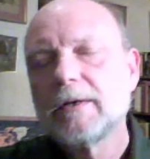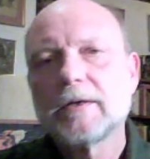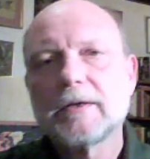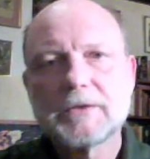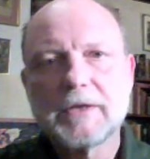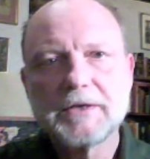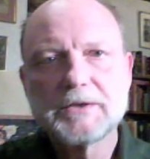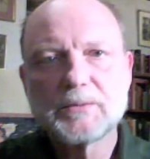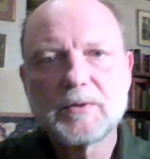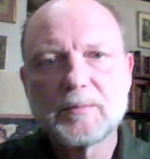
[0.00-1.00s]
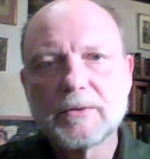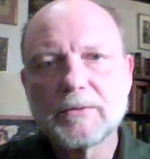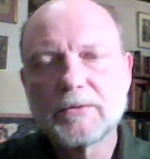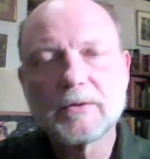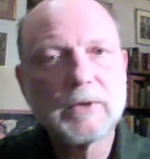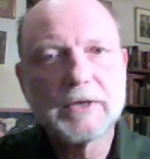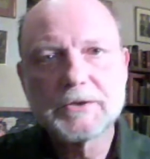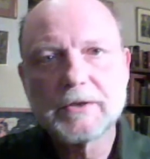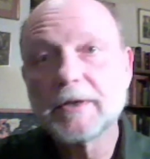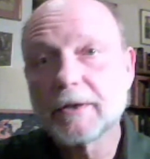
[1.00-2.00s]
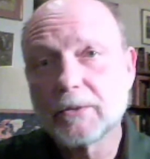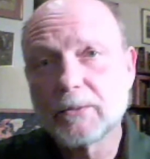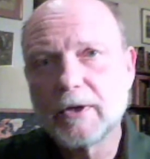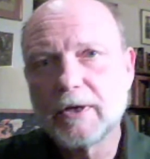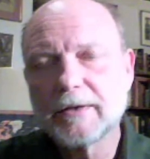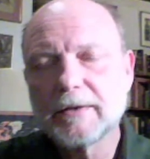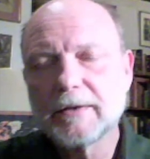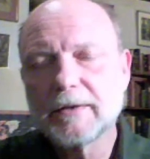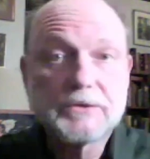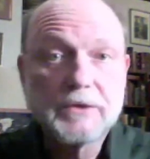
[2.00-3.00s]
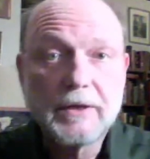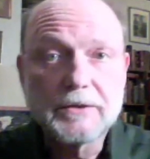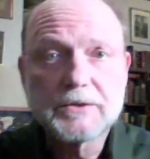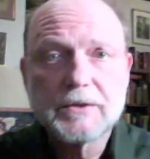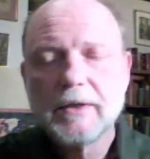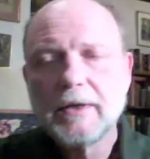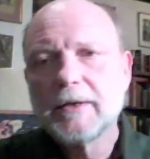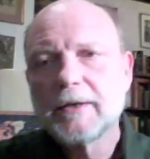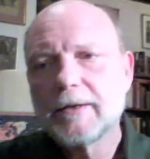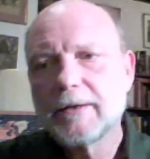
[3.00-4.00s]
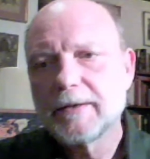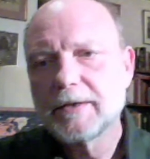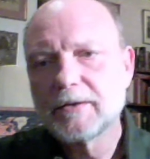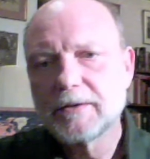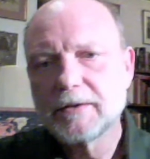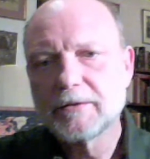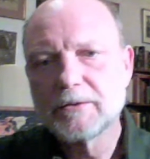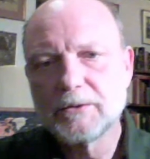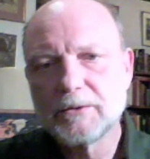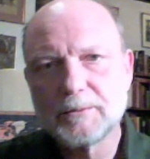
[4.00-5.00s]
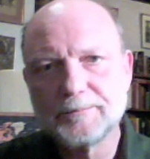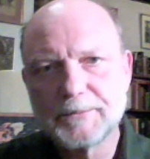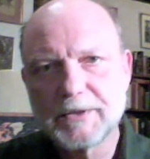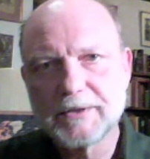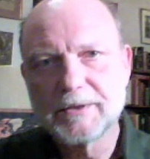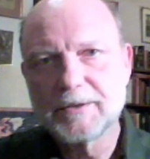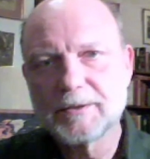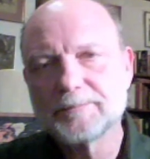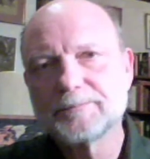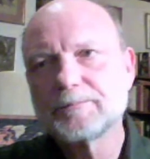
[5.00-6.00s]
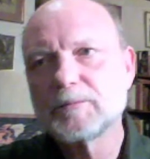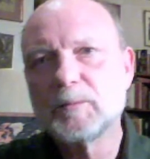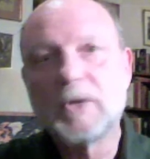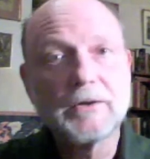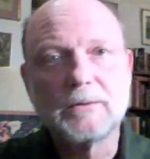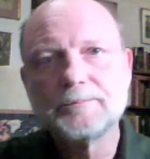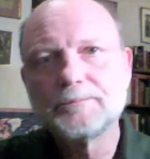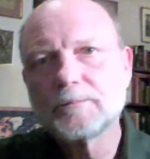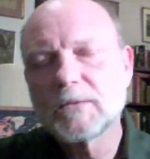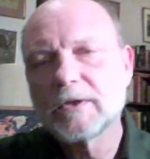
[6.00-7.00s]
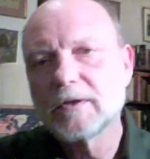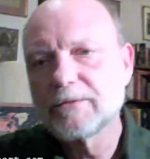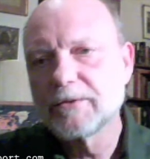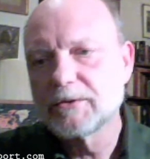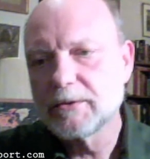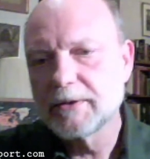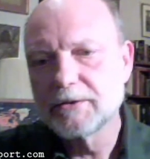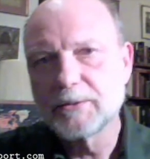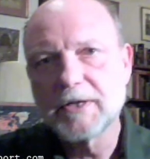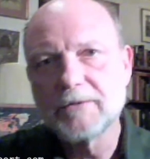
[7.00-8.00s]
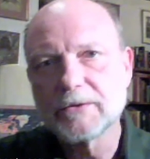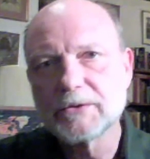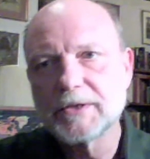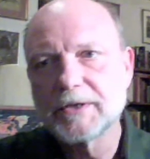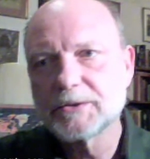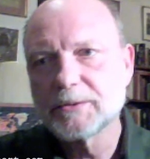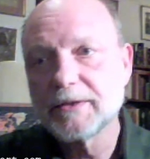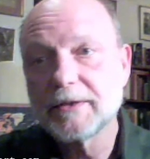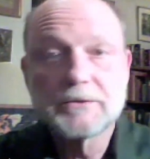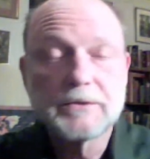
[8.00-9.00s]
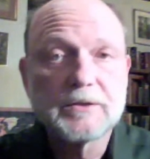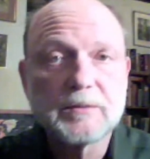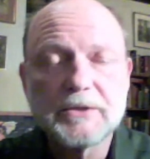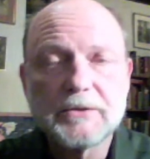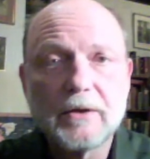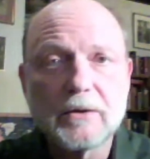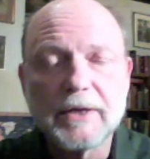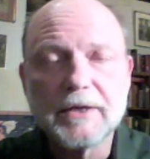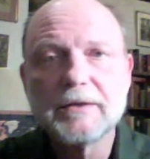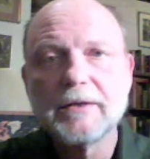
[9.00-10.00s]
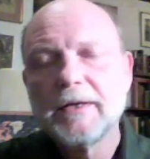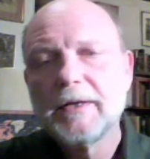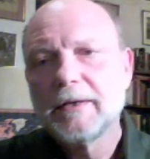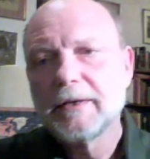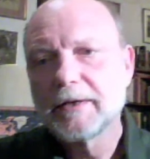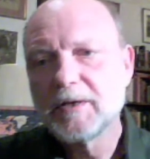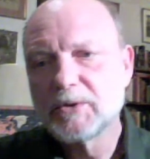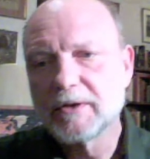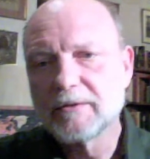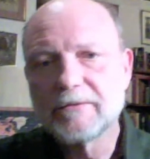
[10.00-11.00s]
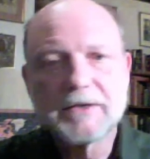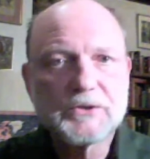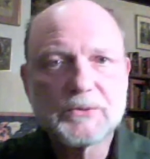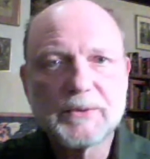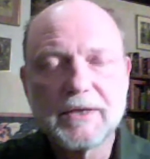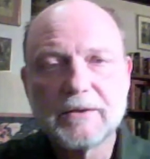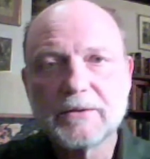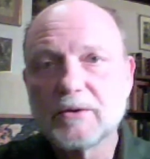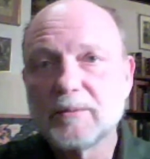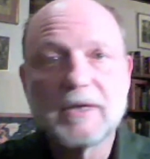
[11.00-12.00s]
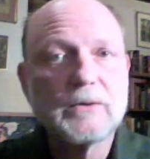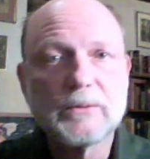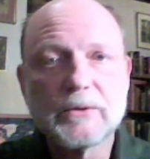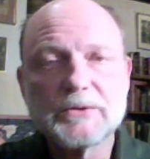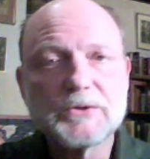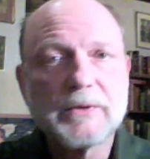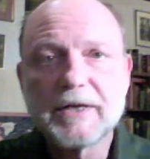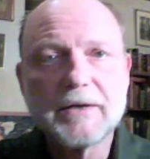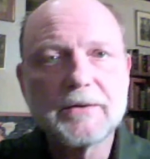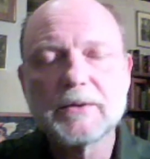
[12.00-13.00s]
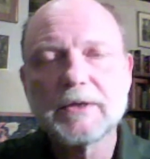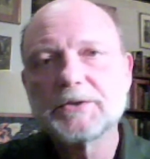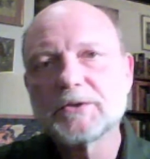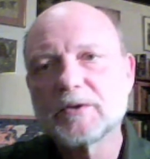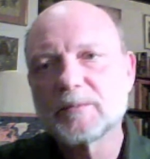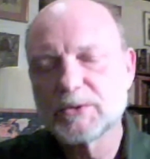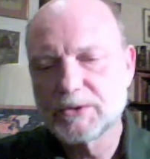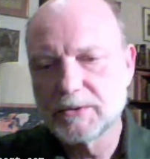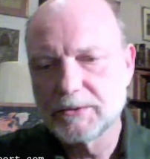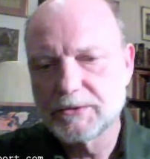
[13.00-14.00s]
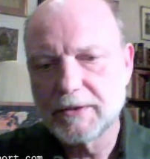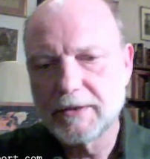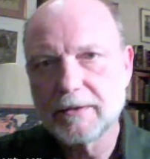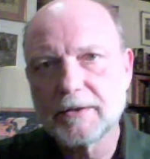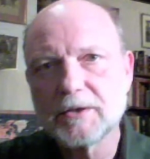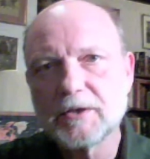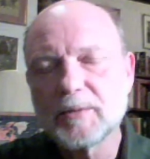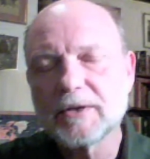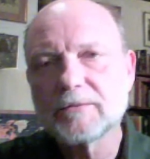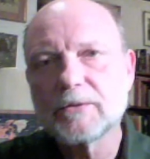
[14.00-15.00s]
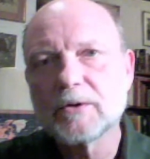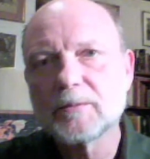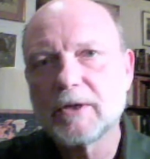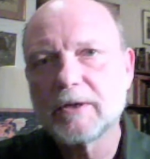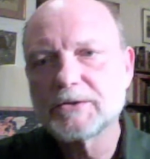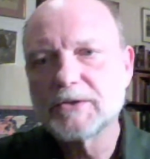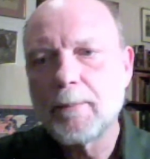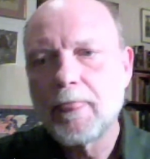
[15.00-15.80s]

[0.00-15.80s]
ties with both Russia and Iran. And as such, in the new model for the 21st century, that's not to be tolerated anymore in Venezuela or Belarus or any other nation that pursues an independent foreign policy.